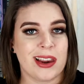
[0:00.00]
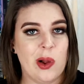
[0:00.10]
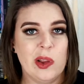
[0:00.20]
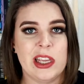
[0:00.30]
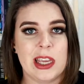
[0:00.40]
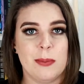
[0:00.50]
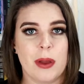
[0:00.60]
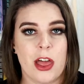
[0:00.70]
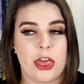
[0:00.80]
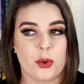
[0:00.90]
I can only
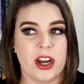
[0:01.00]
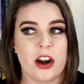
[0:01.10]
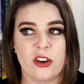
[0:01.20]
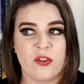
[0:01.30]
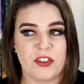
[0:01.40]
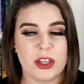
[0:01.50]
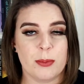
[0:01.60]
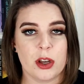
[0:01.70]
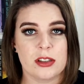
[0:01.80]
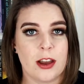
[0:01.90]
keep 350
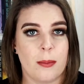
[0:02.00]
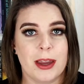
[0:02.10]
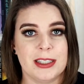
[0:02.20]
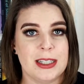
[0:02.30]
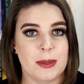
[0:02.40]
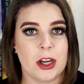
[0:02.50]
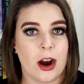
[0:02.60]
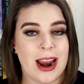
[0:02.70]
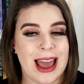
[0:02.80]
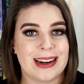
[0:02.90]
books on my
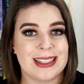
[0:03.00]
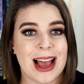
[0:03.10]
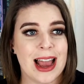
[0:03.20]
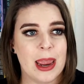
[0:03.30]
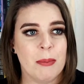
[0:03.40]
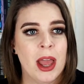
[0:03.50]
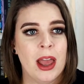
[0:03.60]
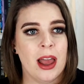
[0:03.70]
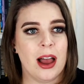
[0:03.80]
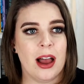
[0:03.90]
TBR at a time.
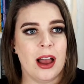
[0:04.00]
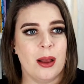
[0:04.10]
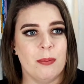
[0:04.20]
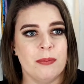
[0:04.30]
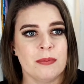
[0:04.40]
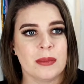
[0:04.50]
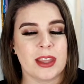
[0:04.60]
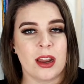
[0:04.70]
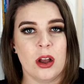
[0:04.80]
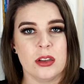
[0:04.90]
Um,
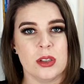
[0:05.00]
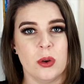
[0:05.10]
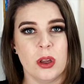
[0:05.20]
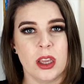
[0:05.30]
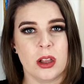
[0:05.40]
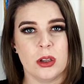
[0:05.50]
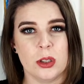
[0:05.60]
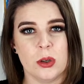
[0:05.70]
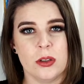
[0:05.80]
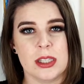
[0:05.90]
that also
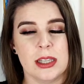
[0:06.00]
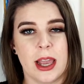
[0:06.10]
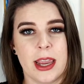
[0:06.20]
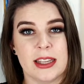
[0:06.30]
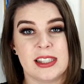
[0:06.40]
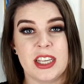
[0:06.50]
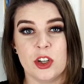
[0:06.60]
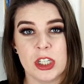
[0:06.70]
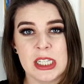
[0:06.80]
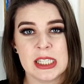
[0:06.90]
includes like
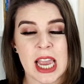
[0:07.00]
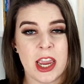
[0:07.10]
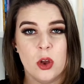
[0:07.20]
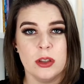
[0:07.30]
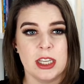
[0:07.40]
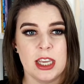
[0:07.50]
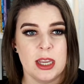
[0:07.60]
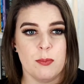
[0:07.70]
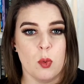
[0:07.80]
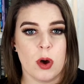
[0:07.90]
series. I only
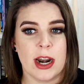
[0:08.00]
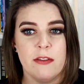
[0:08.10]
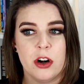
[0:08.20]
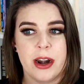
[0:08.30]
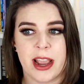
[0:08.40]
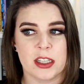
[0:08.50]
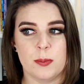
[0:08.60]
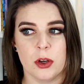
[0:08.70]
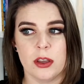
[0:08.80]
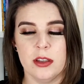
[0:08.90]
keep whatever
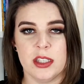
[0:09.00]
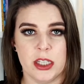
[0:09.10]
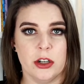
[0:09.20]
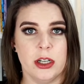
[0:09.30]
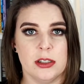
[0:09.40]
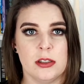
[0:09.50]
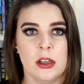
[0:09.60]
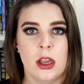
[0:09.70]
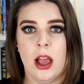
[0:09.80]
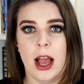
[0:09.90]
next book in the series
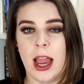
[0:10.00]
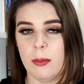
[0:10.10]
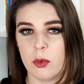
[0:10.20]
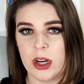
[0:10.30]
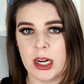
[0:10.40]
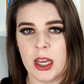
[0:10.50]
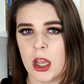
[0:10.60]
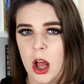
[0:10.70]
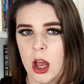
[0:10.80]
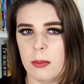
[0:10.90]
I'm
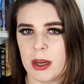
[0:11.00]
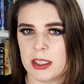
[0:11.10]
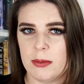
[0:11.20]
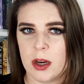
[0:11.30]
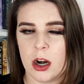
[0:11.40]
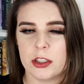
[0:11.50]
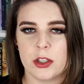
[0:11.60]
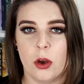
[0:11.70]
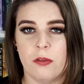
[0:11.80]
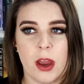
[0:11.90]
reading on my TBR.
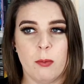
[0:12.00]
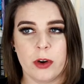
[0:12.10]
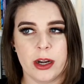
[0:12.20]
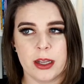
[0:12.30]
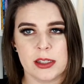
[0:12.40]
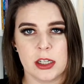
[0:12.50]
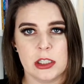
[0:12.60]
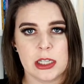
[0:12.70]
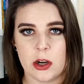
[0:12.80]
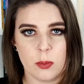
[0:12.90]
So if I'm reading a
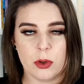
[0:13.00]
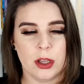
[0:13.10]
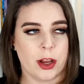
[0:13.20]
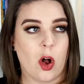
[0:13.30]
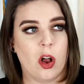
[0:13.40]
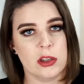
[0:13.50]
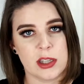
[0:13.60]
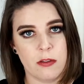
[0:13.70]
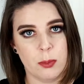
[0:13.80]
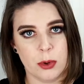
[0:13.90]
series, I don't put like all
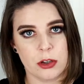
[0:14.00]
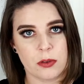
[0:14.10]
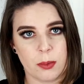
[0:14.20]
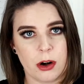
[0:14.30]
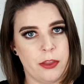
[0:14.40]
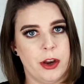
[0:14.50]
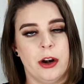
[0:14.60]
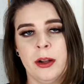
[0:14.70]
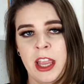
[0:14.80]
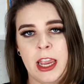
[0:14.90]
seven books from it on
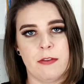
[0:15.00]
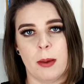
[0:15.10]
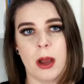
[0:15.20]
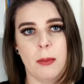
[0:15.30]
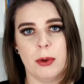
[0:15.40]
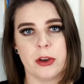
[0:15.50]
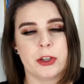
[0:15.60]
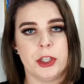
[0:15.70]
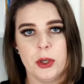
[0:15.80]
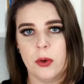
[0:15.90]
there. If I'm on
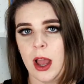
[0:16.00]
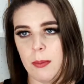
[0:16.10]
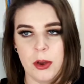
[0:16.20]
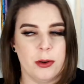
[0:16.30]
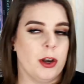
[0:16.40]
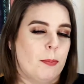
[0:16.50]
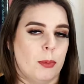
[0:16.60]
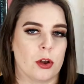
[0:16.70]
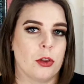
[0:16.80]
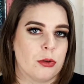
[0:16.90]
book two, I put
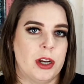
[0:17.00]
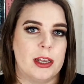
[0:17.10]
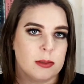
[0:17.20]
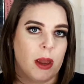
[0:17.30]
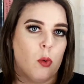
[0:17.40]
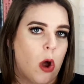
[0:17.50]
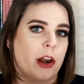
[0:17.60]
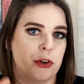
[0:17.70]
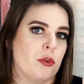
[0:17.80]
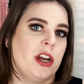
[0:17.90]
book three as my
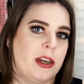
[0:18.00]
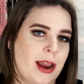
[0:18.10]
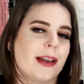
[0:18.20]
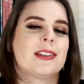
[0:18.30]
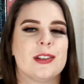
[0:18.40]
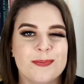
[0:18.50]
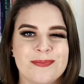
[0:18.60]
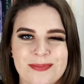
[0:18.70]
want to read next.